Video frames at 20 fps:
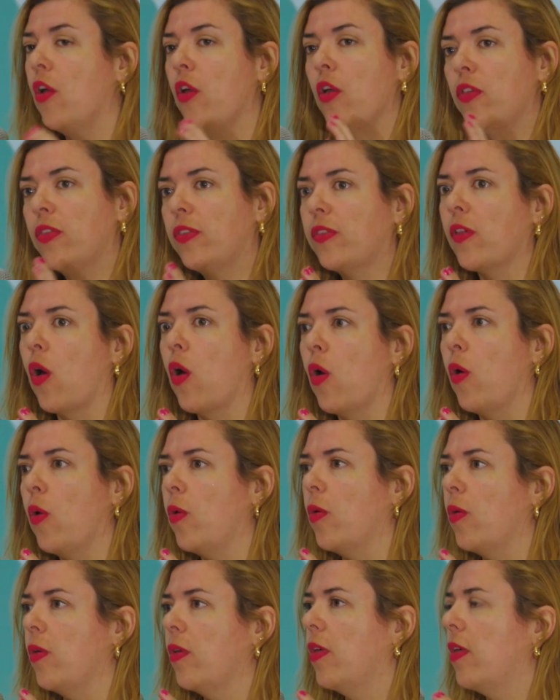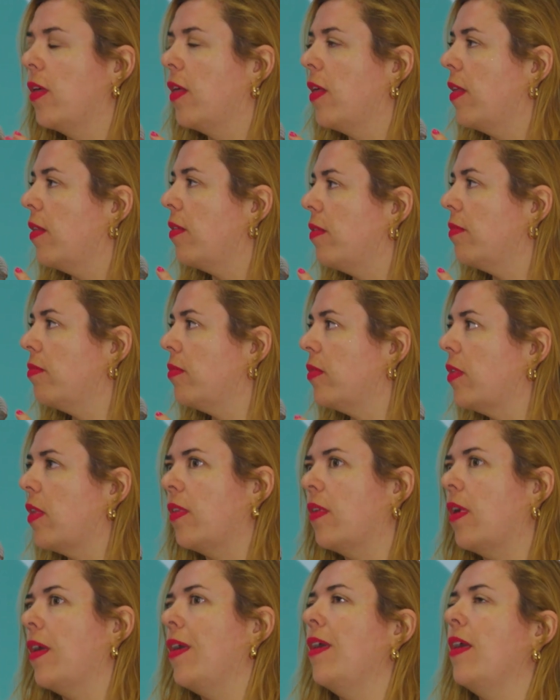So
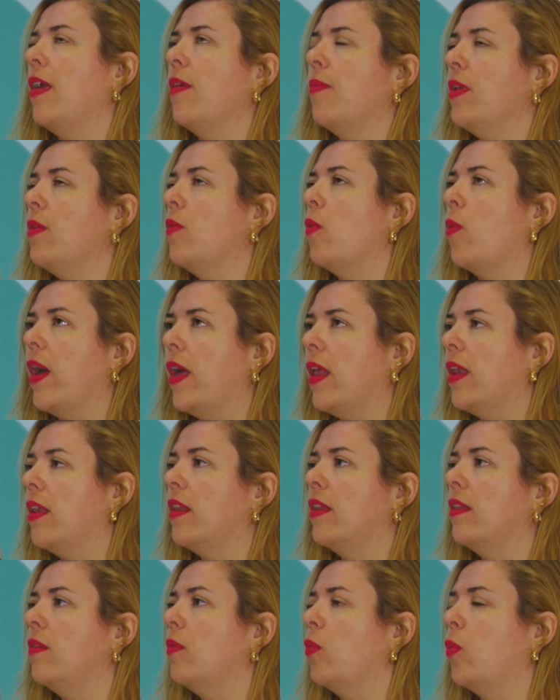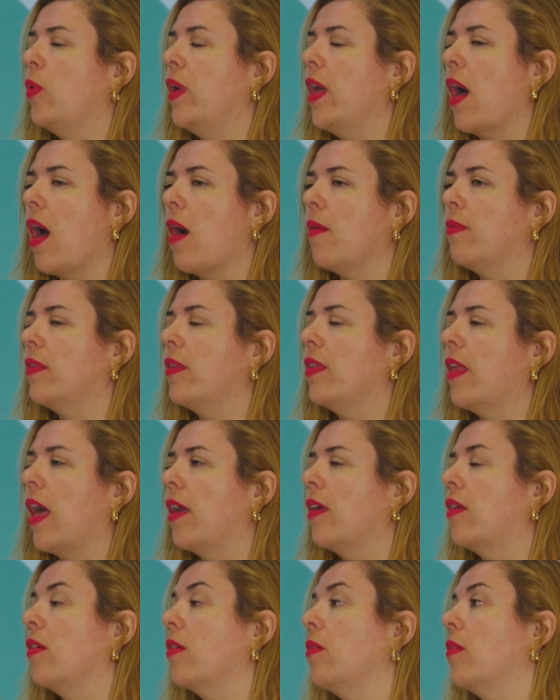even when we have
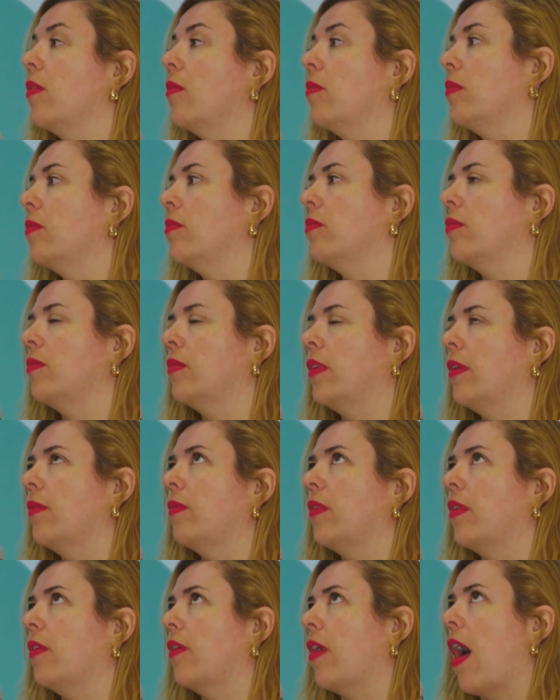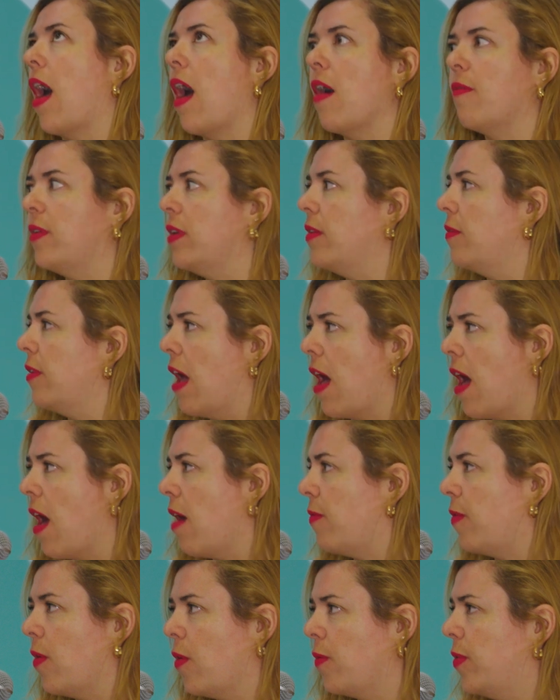like
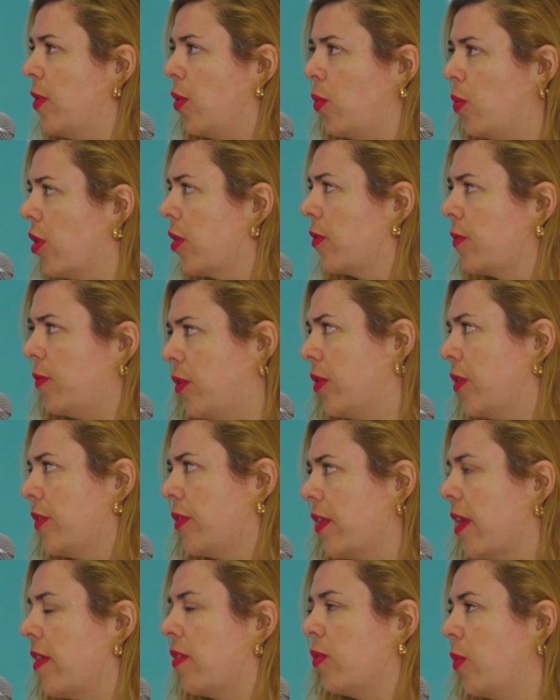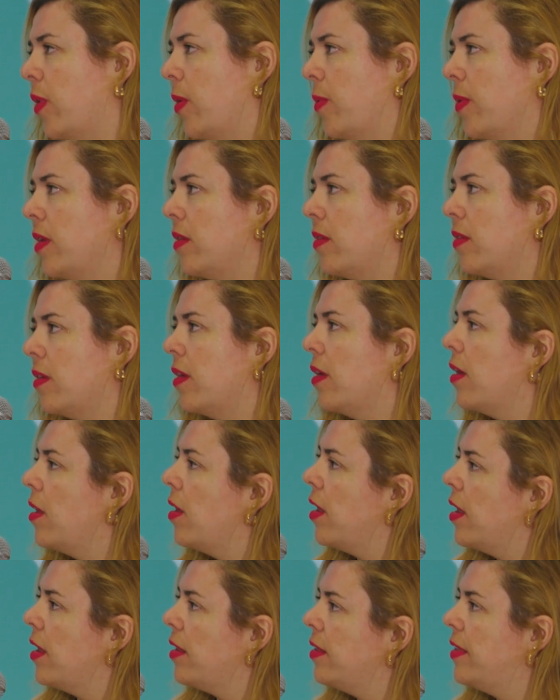half of the workforce as women,
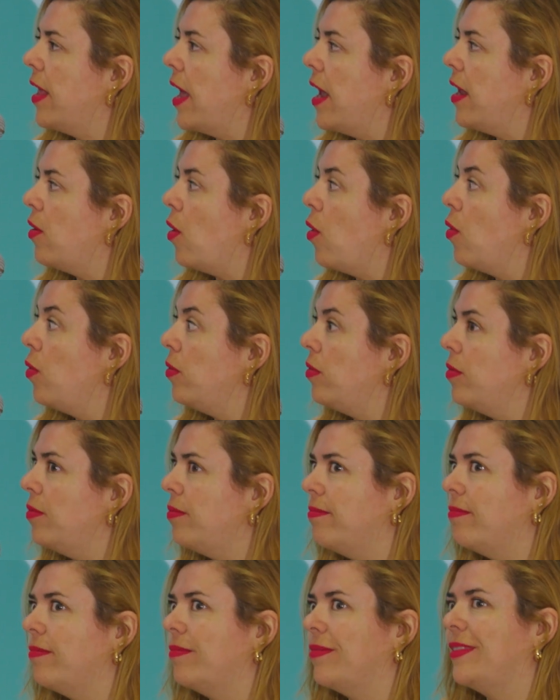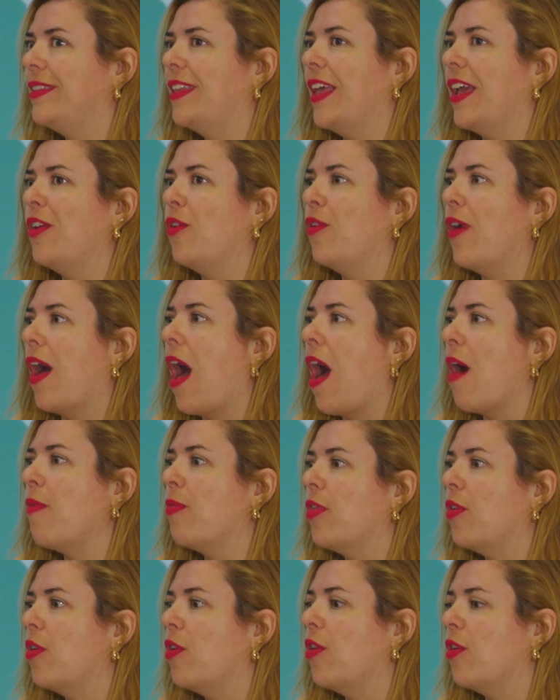they don't
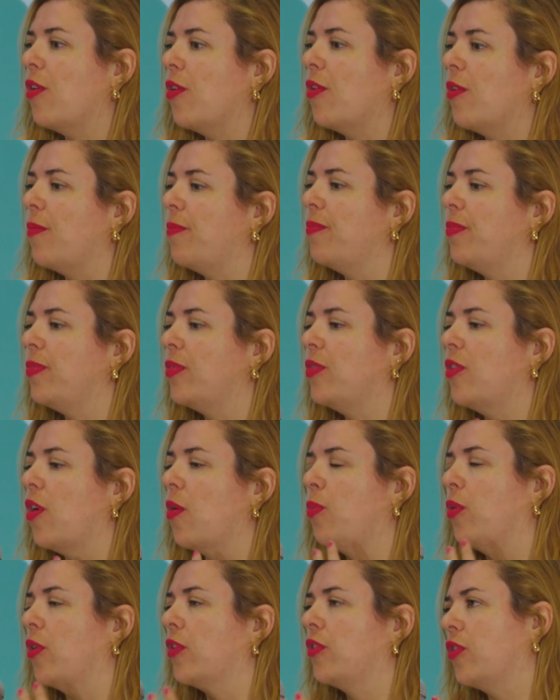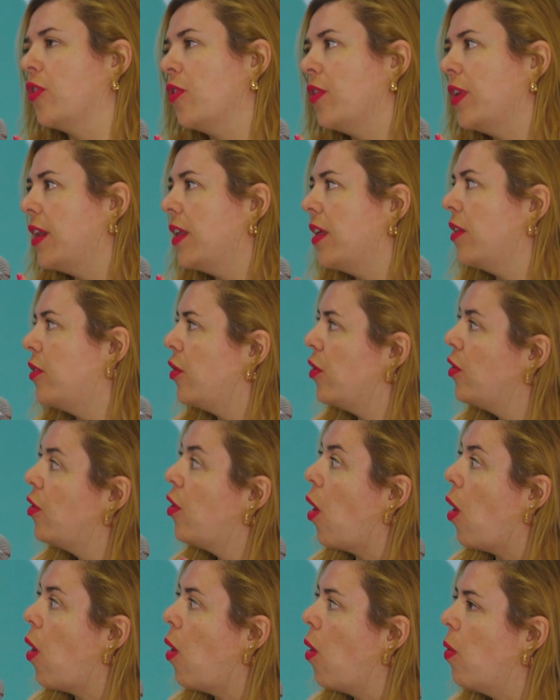have the opportunity to
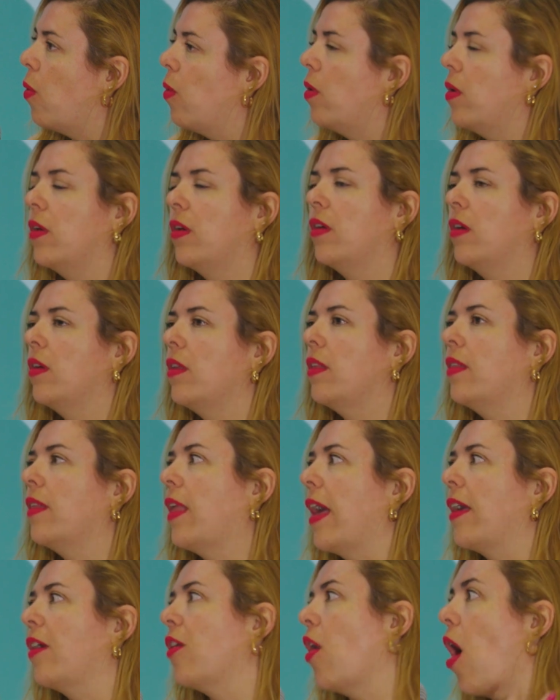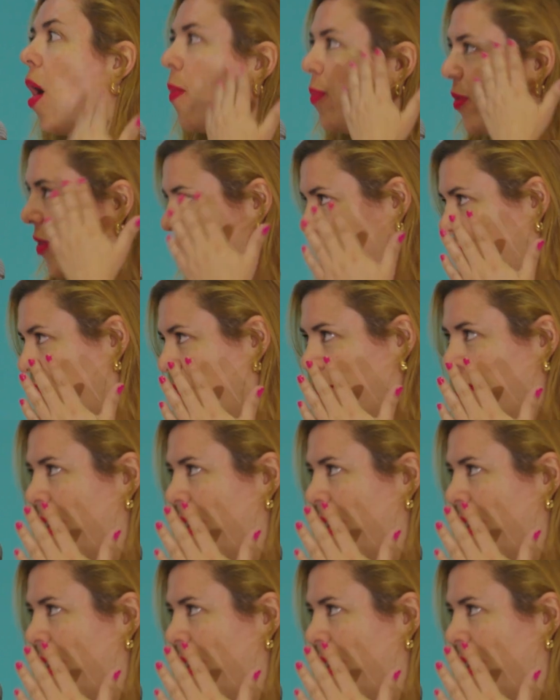go like upstairs,